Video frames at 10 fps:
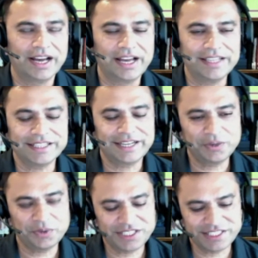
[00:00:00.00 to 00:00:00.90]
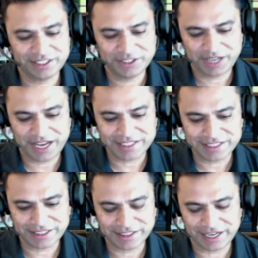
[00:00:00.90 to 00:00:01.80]
It's a great question you're
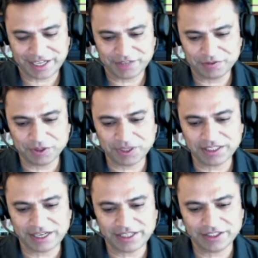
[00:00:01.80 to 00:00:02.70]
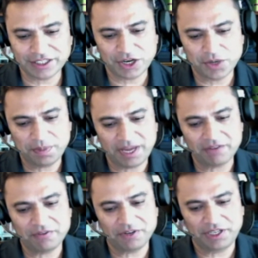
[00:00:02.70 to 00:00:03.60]
asking that. If you look at that, Cloud
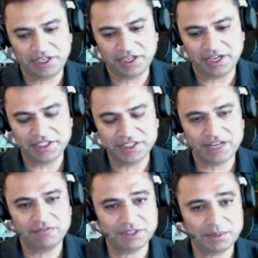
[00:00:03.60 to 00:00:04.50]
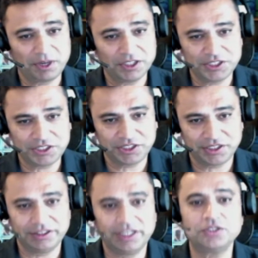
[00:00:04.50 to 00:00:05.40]
Pak for data itself is a monster.
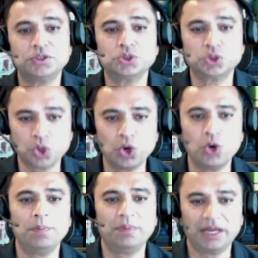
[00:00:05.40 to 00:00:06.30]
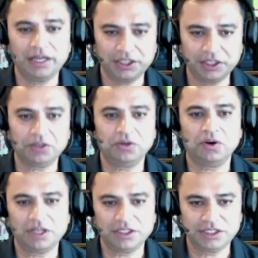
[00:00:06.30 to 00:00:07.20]
There are so many
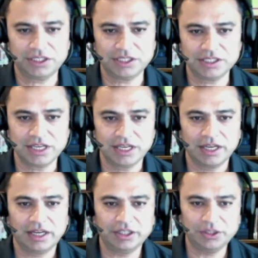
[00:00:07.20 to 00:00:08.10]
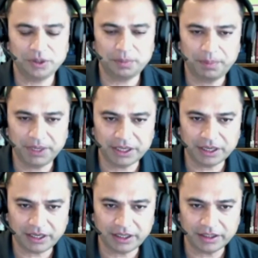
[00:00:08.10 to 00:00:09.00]
technologies uh, you're bringing
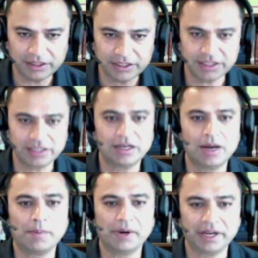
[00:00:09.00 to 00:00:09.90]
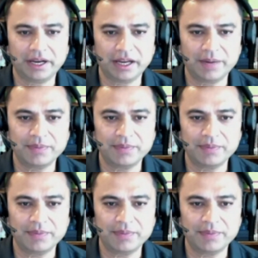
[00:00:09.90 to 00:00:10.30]
under the single umbrella.